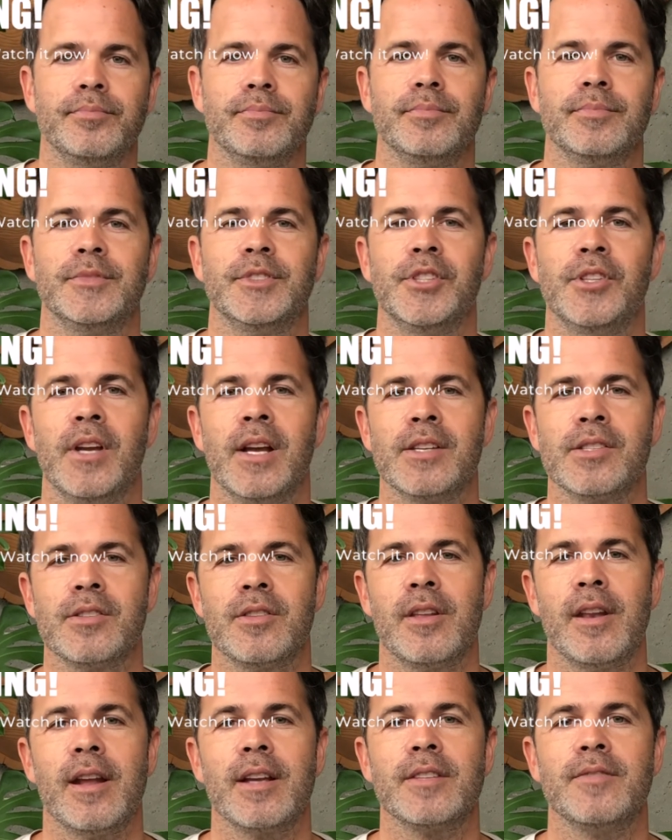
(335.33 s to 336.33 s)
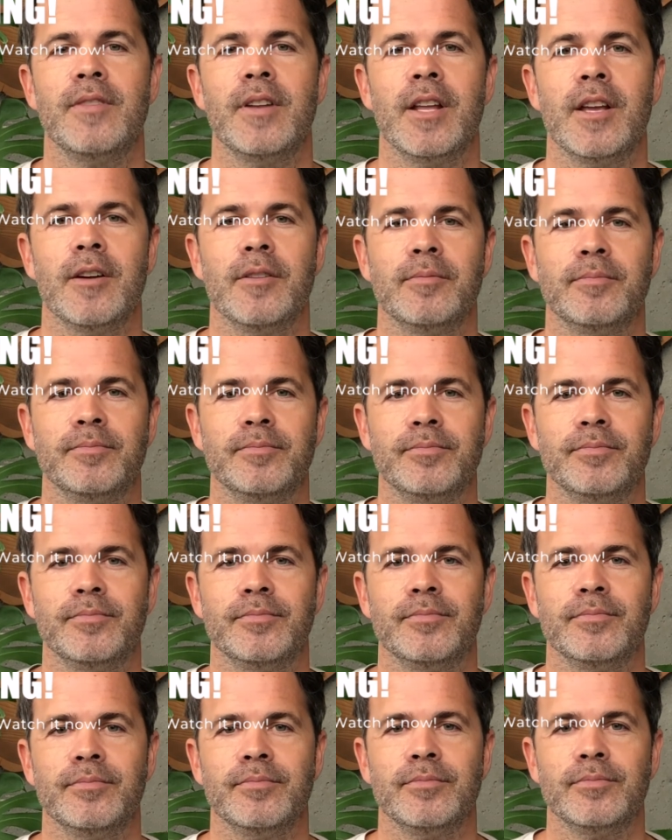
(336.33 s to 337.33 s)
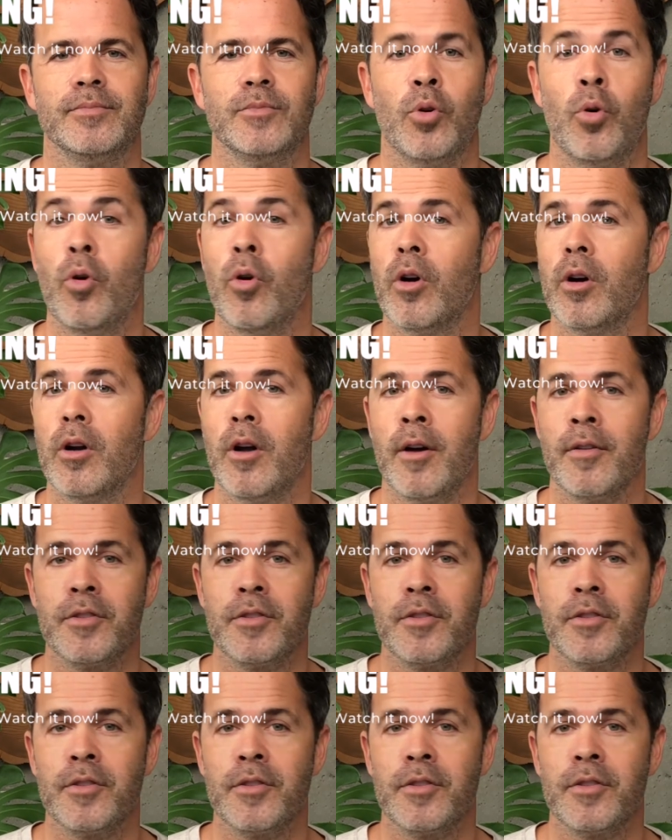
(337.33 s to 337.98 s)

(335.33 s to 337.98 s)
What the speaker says: See you guys in the next video or on the